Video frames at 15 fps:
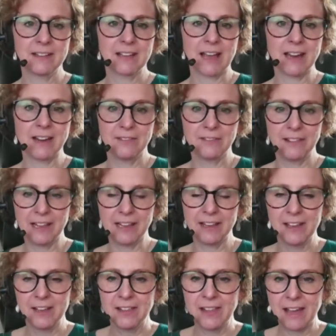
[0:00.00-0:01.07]
kind of like
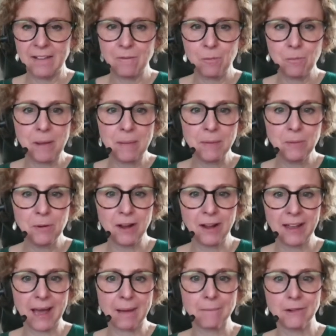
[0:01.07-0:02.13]
they have maybe one
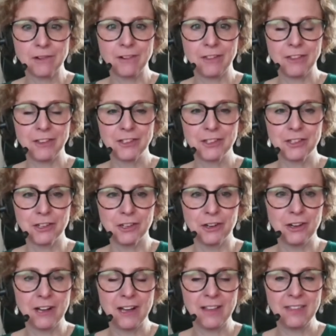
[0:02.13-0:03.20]
camera on the
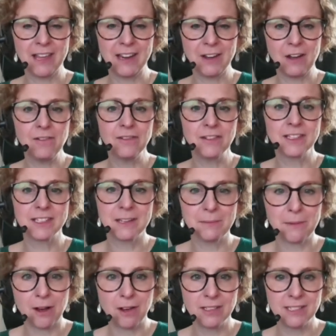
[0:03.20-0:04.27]
door, and then over the
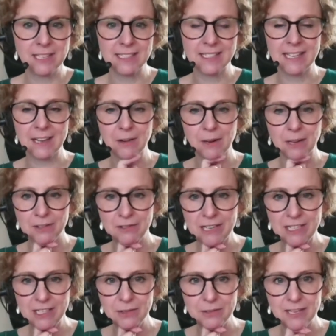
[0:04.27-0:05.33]
summer holidays they think, I could
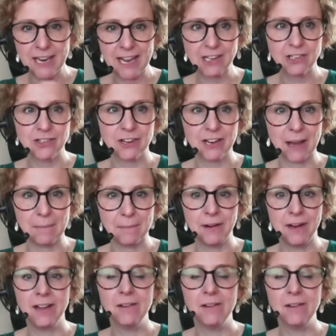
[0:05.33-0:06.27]
really do with an extra camera.